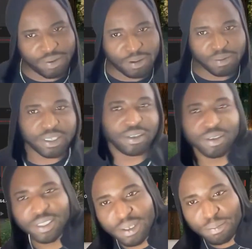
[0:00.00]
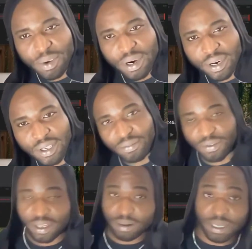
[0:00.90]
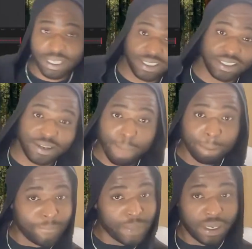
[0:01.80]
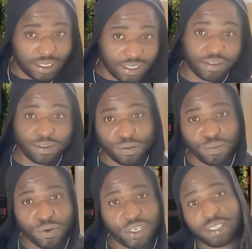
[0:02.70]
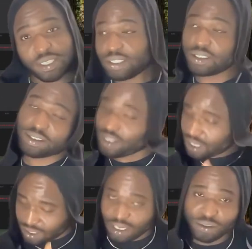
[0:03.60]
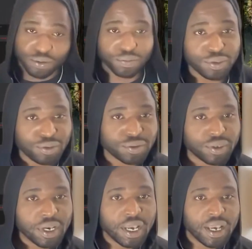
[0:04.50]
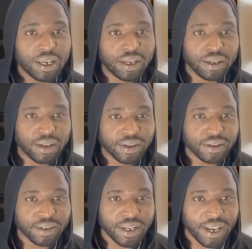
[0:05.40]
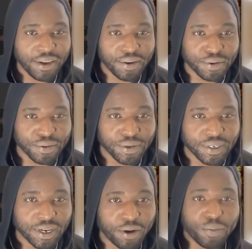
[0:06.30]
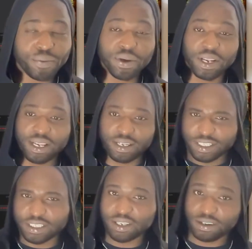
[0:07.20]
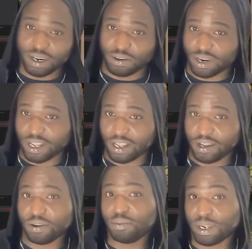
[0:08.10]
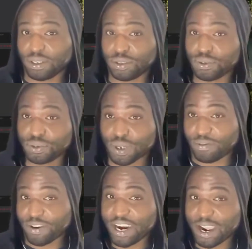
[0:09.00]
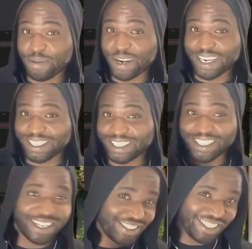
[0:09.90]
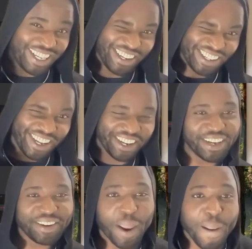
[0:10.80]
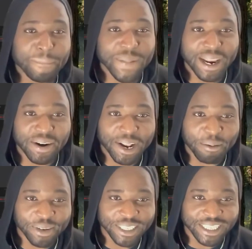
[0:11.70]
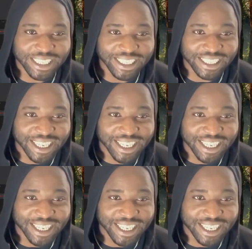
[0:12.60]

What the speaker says: I'm seeing Mary Ify, I'm guessing it's good morning sis. Nice to meet you. How you doing? I hope you are. Yeah, this is a regular on my show, so I'm very happy that she's here. So thank you. I really appreciate it.